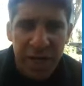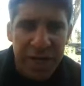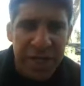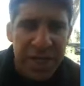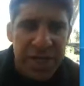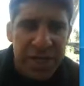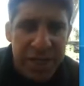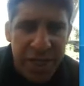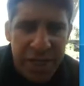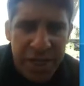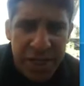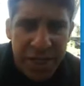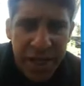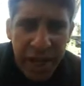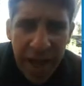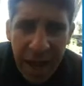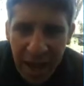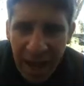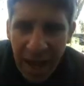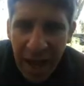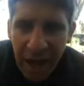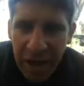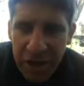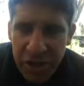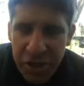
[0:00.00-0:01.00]
He says,
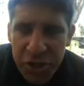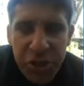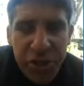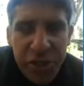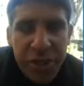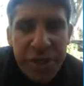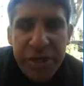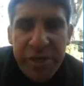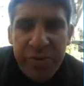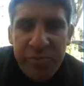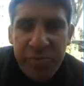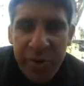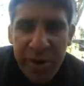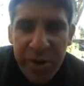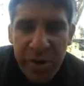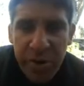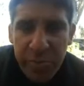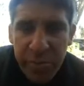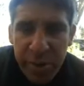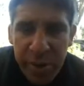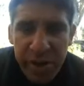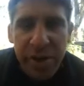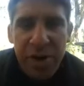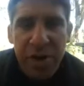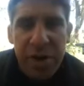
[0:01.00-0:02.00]
I should have been a
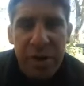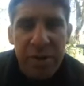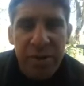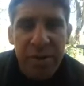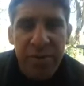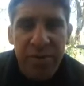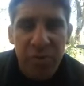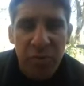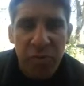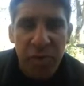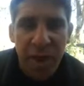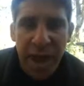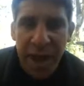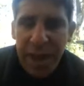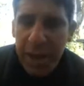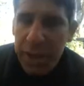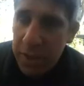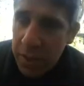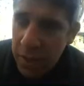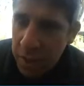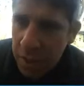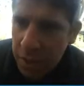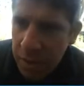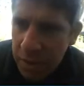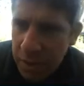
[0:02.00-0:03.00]
pair of ragged
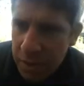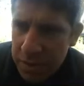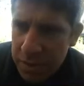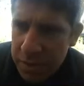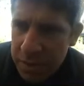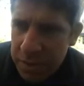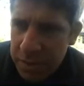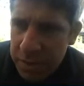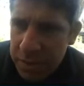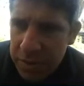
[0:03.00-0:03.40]
claws